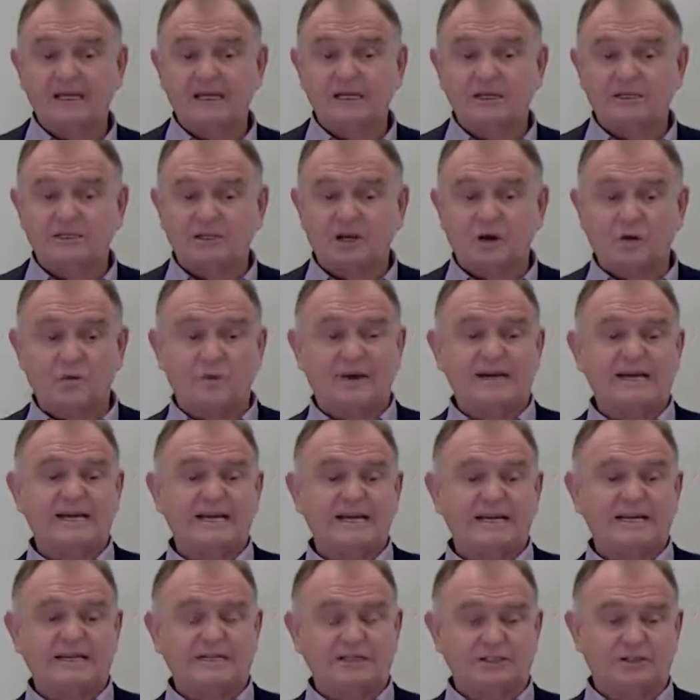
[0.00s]
So we
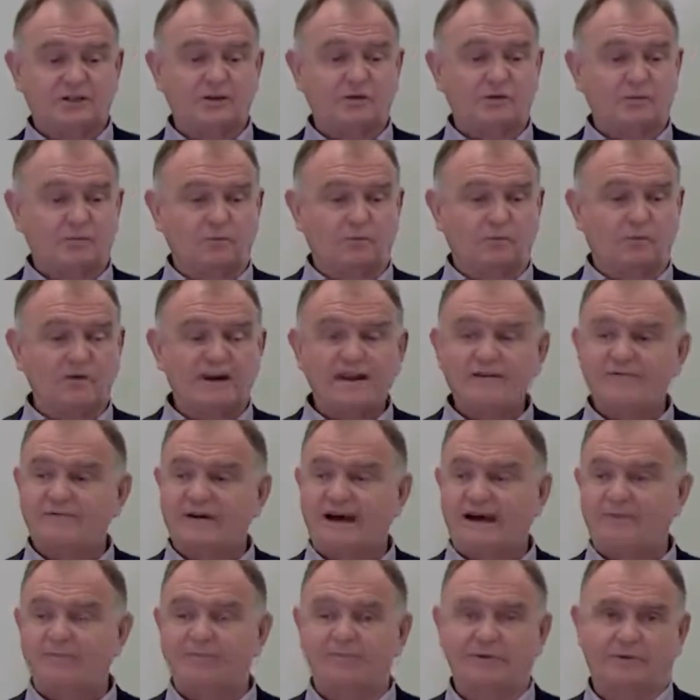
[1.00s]
needed to
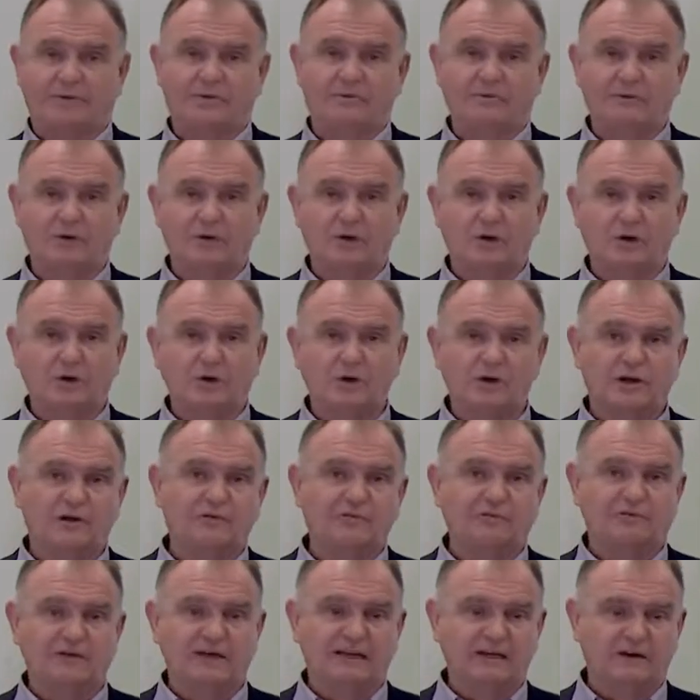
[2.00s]
revamp the look and
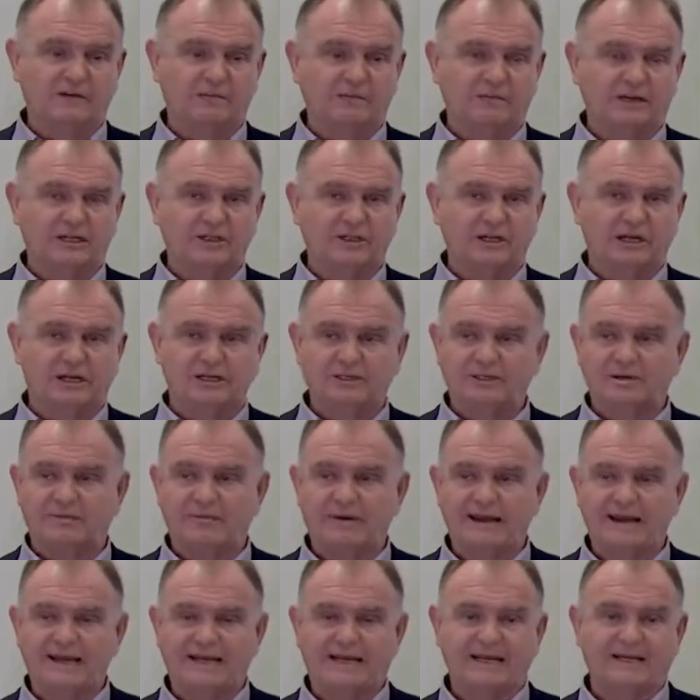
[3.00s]
feel of Petrel to
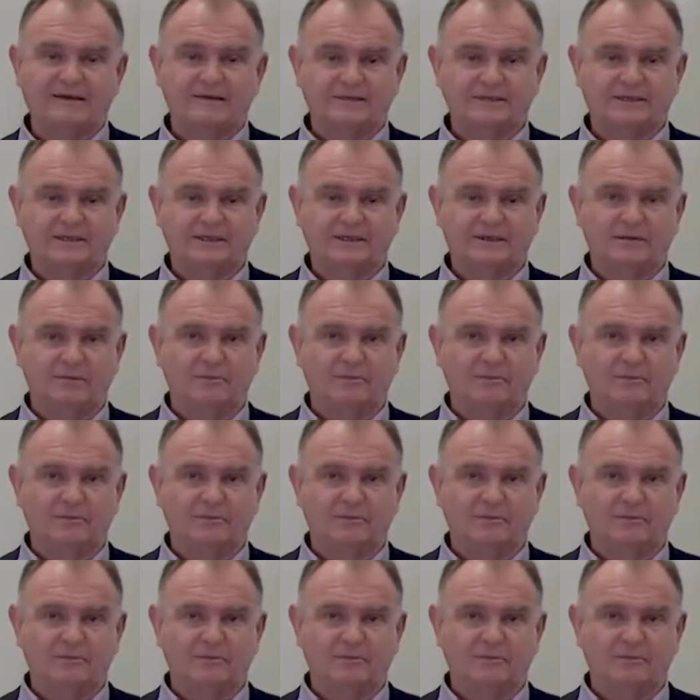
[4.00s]
make it